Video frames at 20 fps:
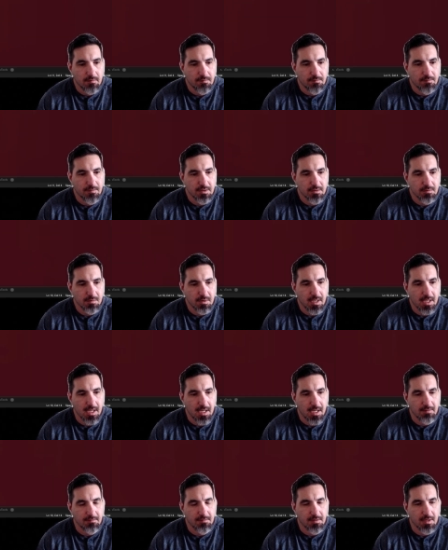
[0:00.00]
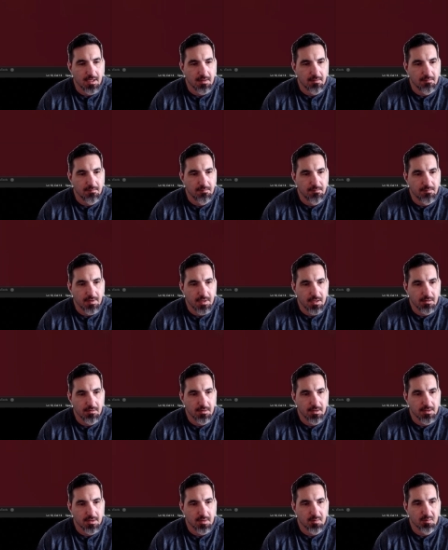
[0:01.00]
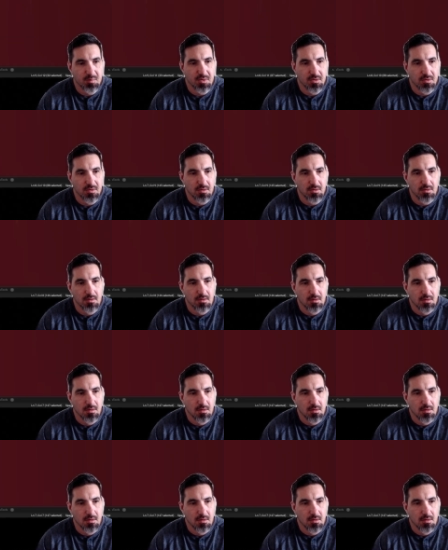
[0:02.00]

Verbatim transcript: First, we have a very simple